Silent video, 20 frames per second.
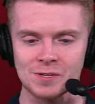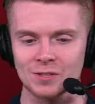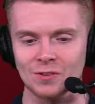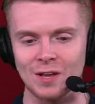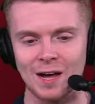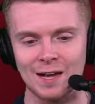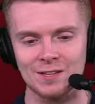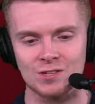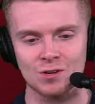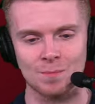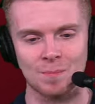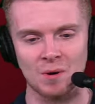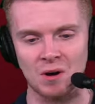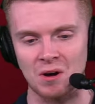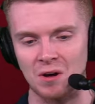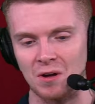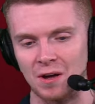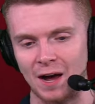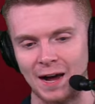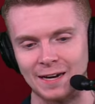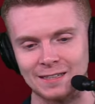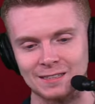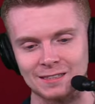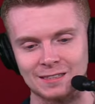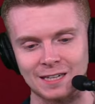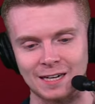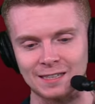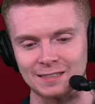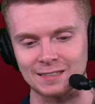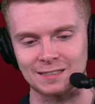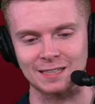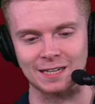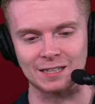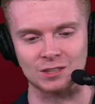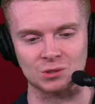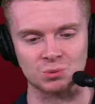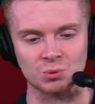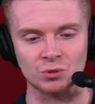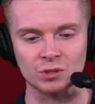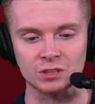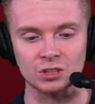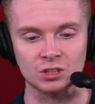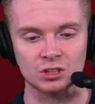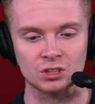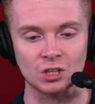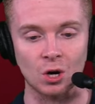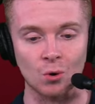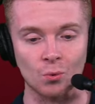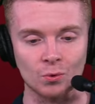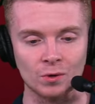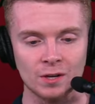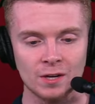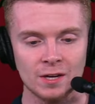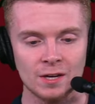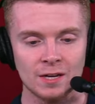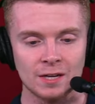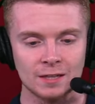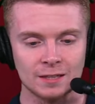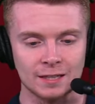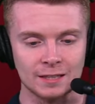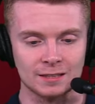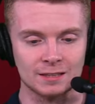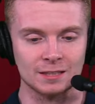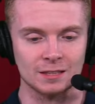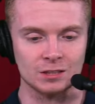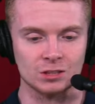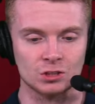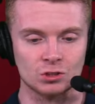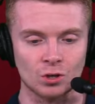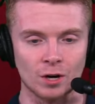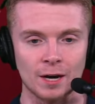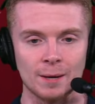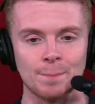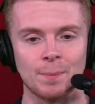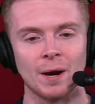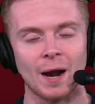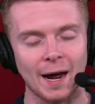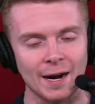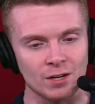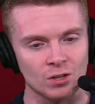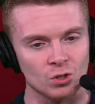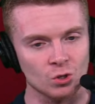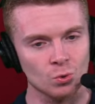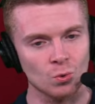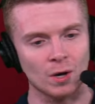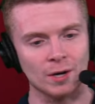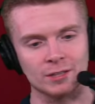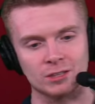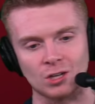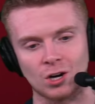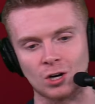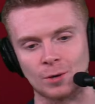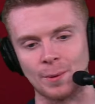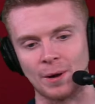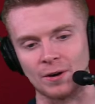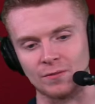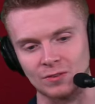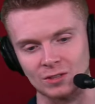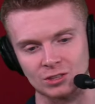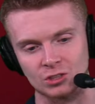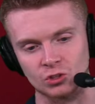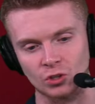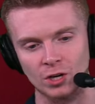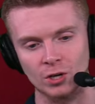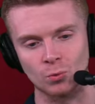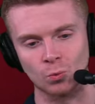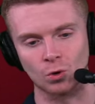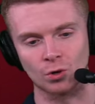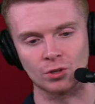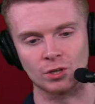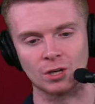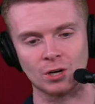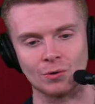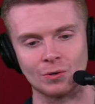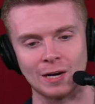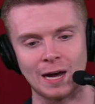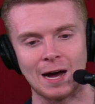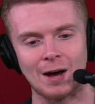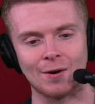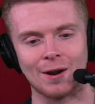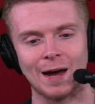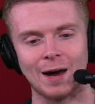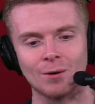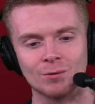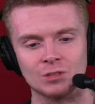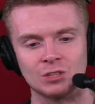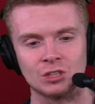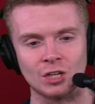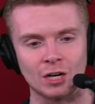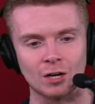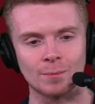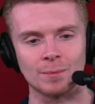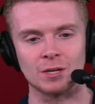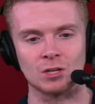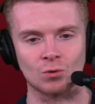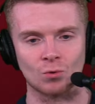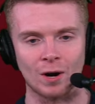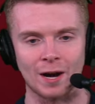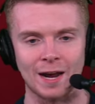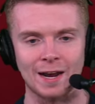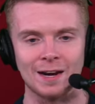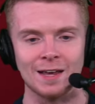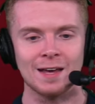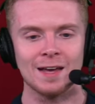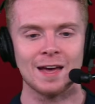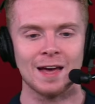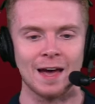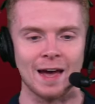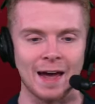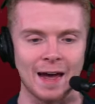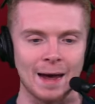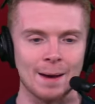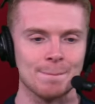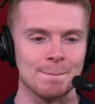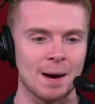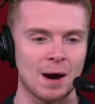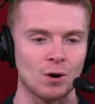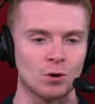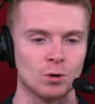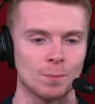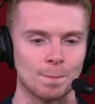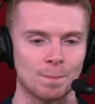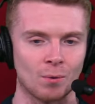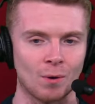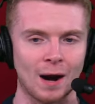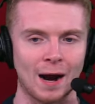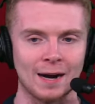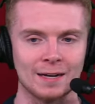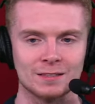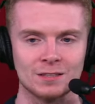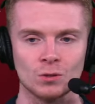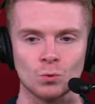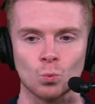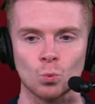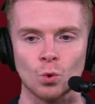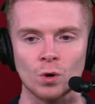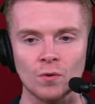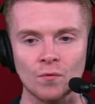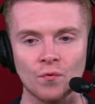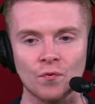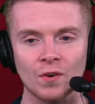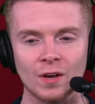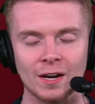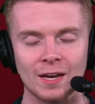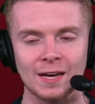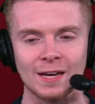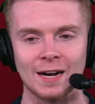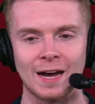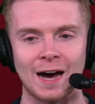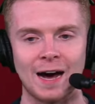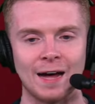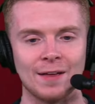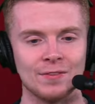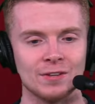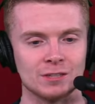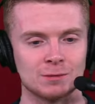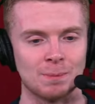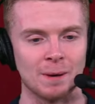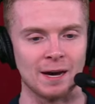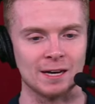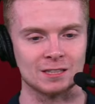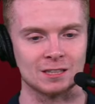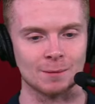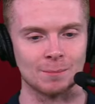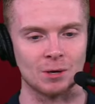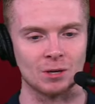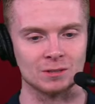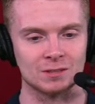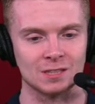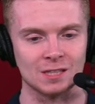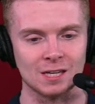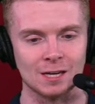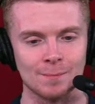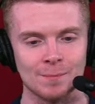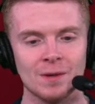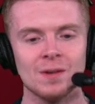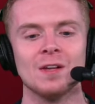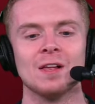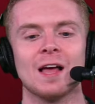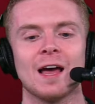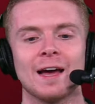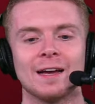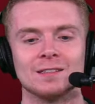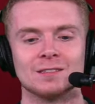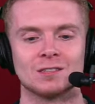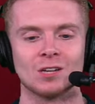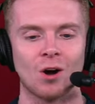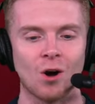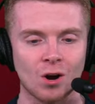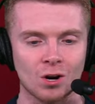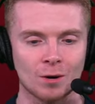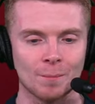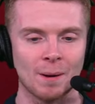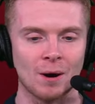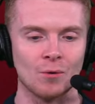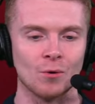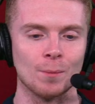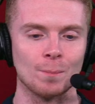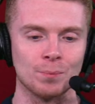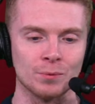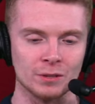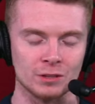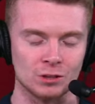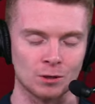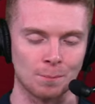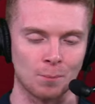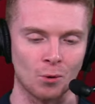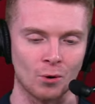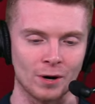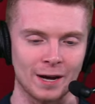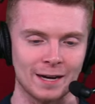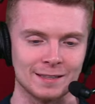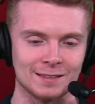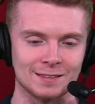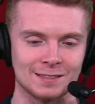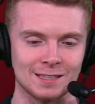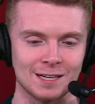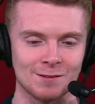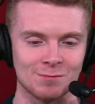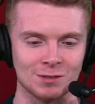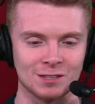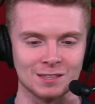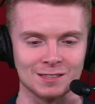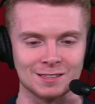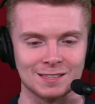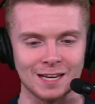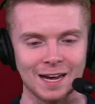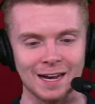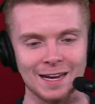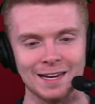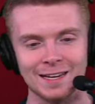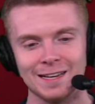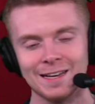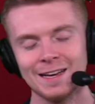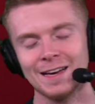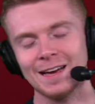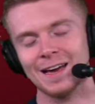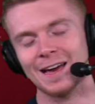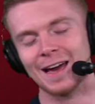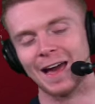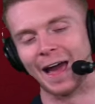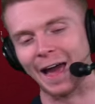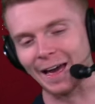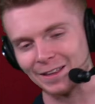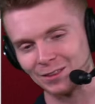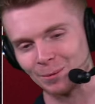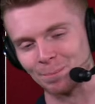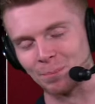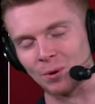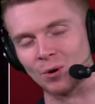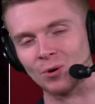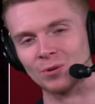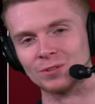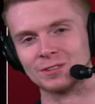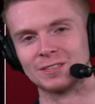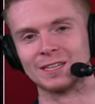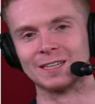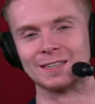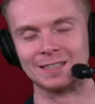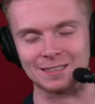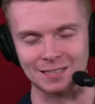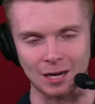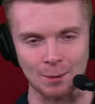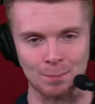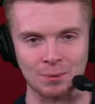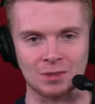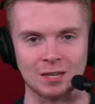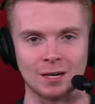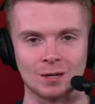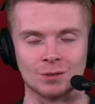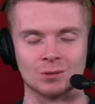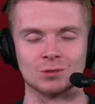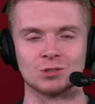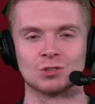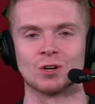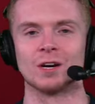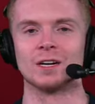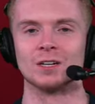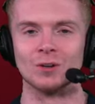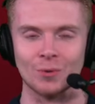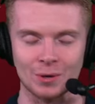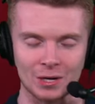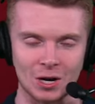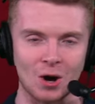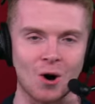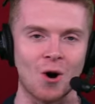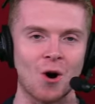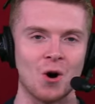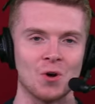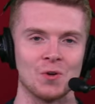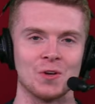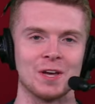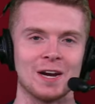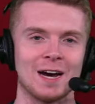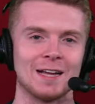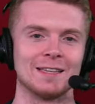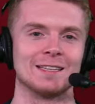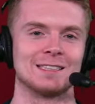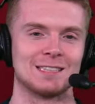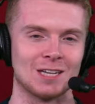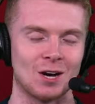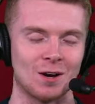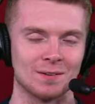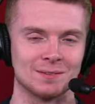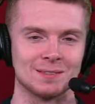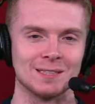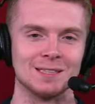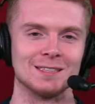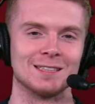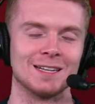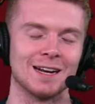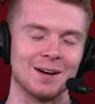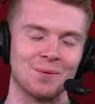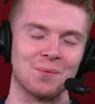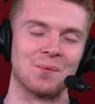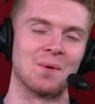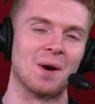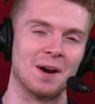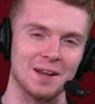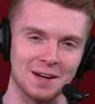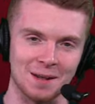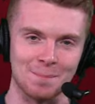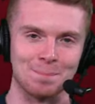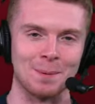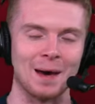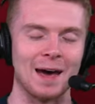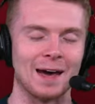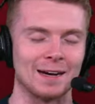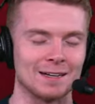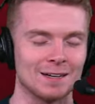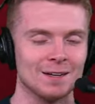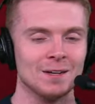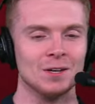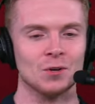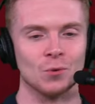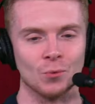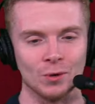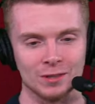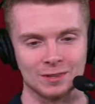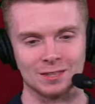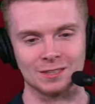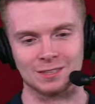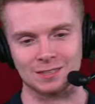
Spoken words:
and Lonzo Ball. I just really don't get this trade. But I do want to talk about, if this trade were to go down, how Jerami Grant and Malcolm Brogdon would fit in on this basketball team, and talk about what Bleacher Report had to say, because they had the Bulls in this hypothetical trade going all in on this offseason and running it back with the